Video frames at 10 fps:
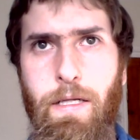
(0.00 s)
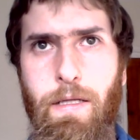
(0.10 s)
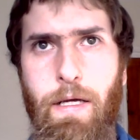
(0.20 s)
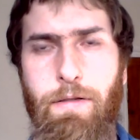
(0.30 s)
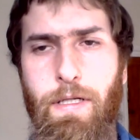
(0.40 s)

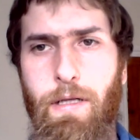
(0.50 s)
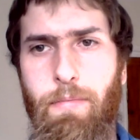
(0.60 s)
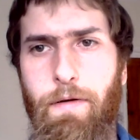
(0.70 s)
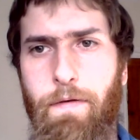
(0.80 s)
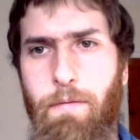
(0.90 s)
There's a little
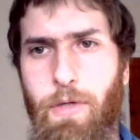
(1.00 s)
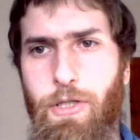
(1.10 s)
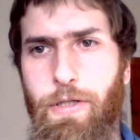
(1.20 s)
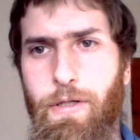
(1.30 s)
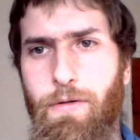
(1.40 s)
bit of
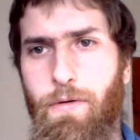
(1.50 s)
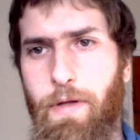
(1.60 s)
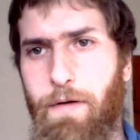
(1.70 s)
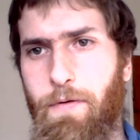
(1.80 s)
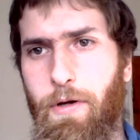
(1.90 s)
admixture in North
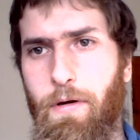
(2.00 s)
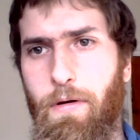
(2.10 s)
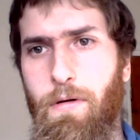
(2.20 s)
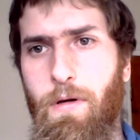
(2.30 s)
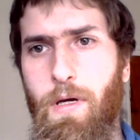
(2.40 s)

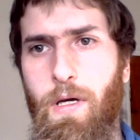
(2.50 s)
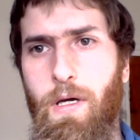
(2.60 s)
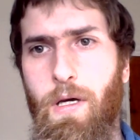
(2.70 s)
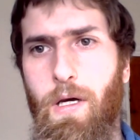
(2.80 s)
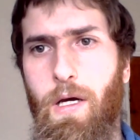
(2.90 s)
Africa.
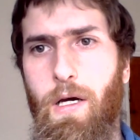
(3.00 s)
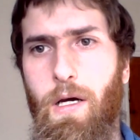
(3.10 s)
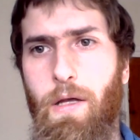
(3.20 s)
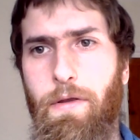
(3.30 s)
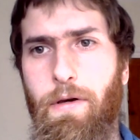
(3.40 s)

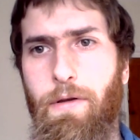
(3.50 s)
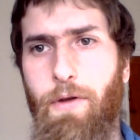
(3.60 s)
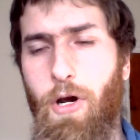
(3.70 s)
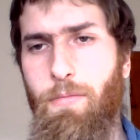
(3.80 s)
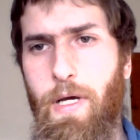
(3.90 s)
The
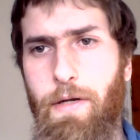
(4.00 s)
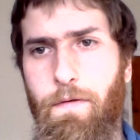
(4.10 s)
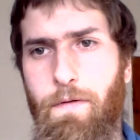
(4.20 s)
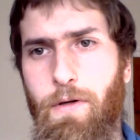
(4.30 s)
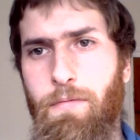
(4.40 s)
homeland
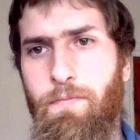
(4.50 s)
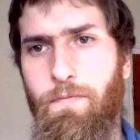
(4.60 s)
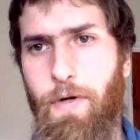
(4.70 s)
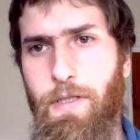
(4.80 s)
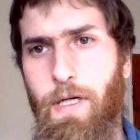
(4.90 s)
of the
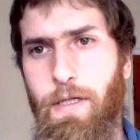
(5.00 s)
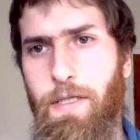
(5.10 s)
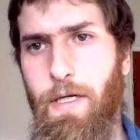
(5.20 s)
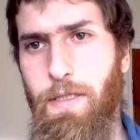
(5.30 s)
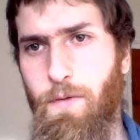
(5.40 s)
race, like I
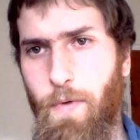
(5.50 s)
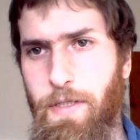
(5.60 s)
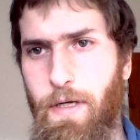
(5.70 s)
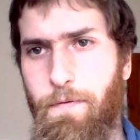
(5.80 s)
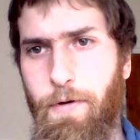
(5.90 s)
say, is in
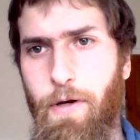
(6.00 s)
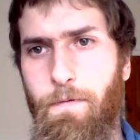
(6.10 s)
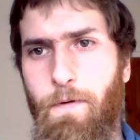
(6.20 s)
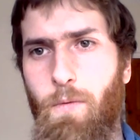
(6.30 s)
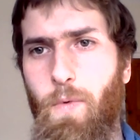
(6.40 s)
West Africa.
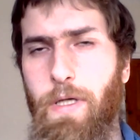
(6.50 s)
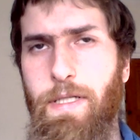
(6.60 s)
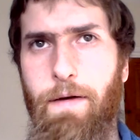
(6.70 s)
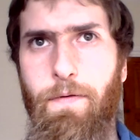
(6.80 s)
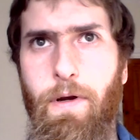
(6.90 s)
From West
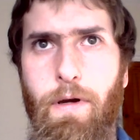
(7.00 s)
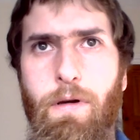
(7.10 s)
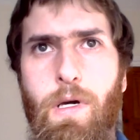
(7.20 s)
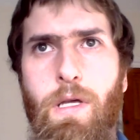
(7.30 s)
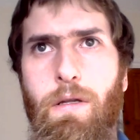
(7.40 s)
Africa,
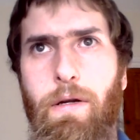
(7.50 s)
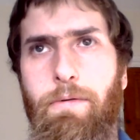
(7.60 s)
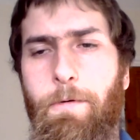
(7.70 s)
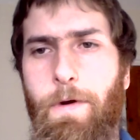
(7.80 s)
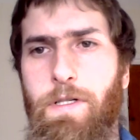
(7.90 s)
the
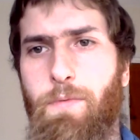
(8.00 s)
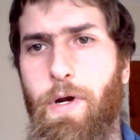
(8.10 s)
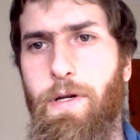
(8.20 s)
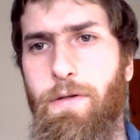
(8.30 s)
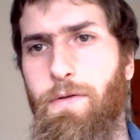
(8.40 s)
Negroid race
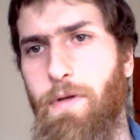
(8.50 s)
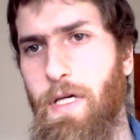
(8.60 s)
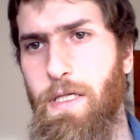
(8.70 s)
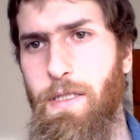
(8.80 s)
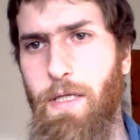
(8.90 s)
spread to the
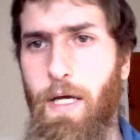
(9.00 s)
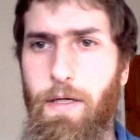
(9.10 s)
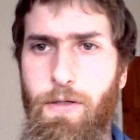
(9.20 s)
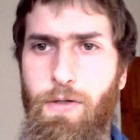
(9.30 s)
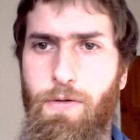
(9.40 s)
east
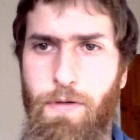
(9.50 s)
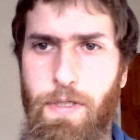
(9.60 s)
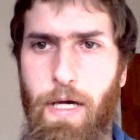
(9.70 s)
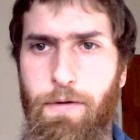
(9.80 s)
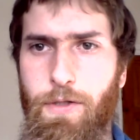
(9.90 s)
and to the
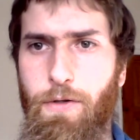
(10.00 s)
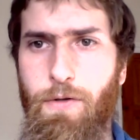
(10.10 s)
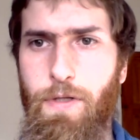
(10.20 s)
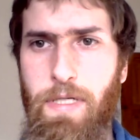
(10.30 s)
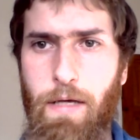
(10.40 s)
south. So to
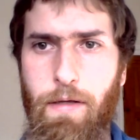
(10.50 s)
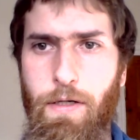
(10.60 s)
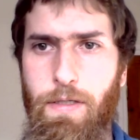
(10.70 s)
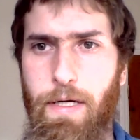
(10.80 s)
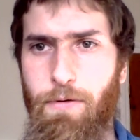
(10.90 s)
the south
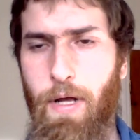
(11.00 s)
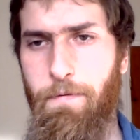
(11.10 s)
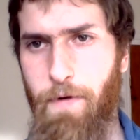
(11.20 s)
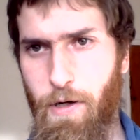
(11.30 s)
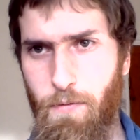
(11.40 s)
into Central
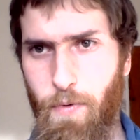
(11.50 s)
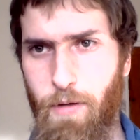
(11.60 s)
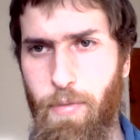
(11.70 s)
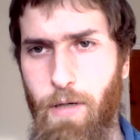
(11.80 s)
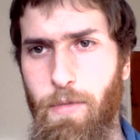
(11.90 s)
Africa, where the
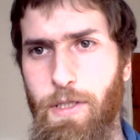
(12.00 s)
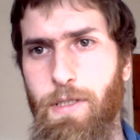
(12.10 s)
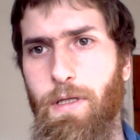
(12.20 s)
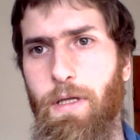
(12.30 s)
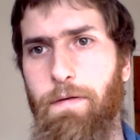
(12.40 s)
pygmids
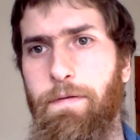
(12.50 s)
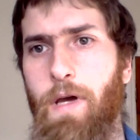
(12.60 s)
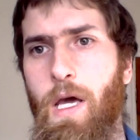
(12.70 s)
still live.